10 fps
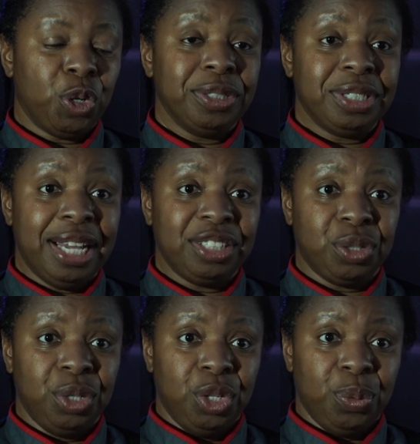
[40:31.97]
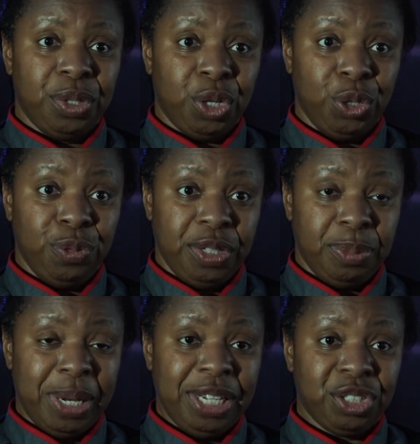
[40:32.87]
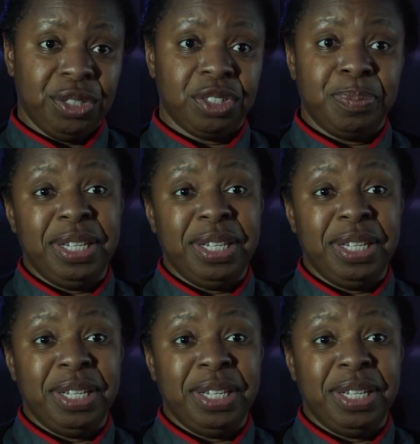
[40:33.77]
contact with covid patients